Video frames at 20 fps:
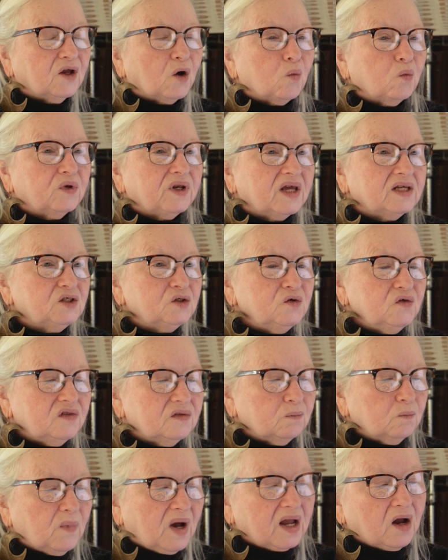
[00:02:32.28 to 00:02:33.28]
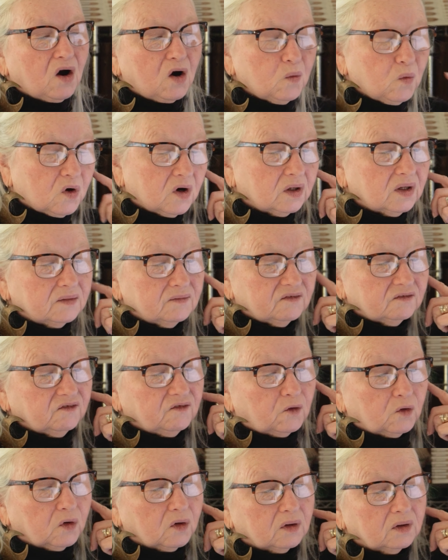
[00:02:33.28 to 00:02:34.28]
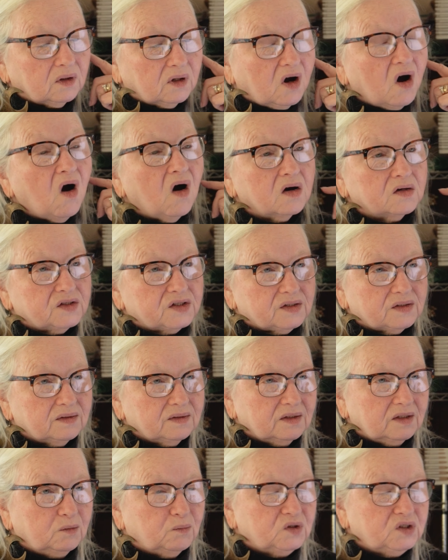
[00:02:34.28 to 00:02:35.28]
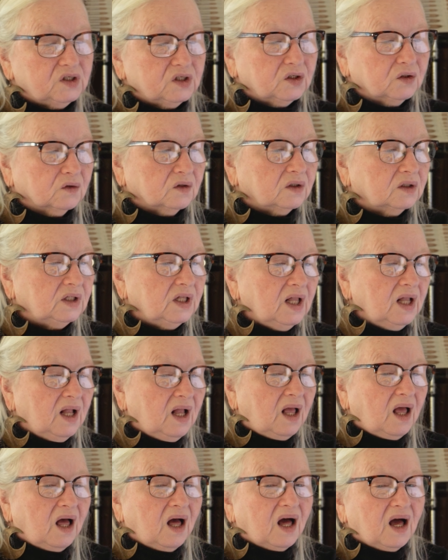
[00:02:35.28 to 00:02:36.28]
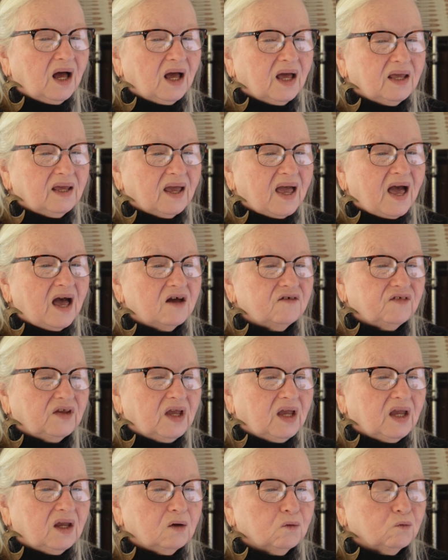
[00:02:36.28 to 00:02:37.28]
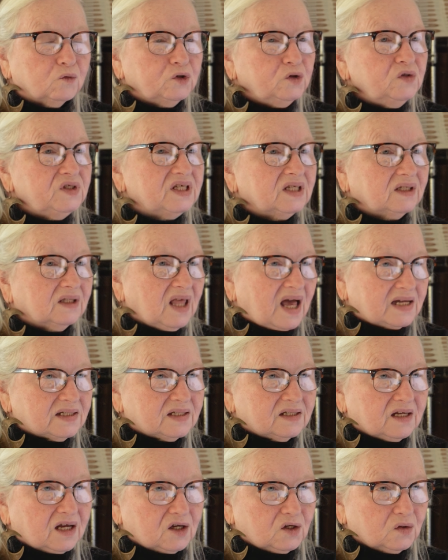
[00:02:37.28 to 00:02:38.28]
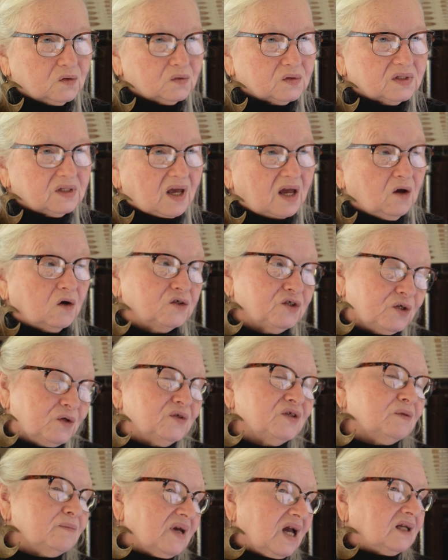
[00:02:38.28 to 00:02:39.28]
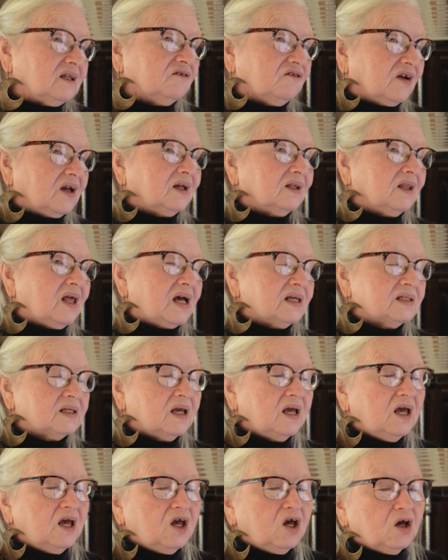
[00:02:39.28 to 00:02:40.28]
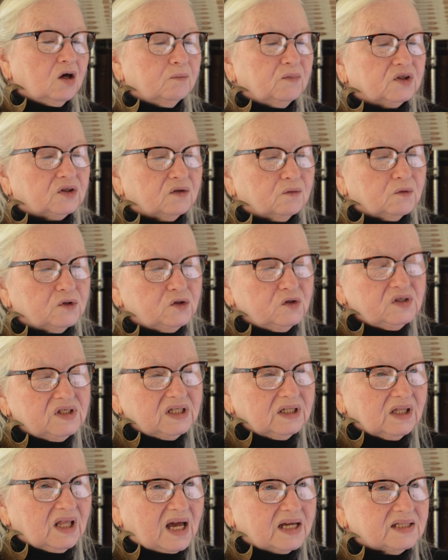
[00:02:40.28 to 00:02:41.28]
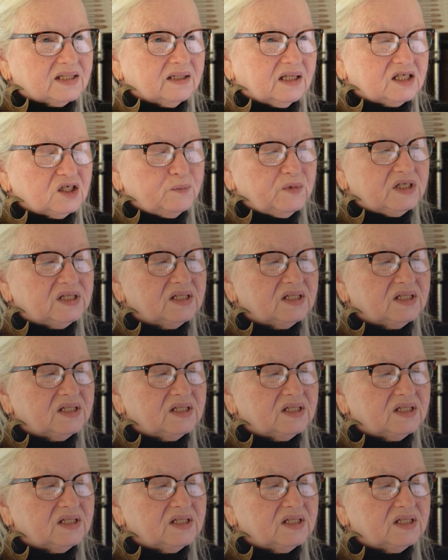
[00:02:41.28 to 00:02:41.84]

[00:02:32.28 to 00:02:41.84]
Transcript: Yeah, when I do my artwork for cards, in particular, I have a reducing glass that I use. I also use a magnifying glass, but the reducing glass lets me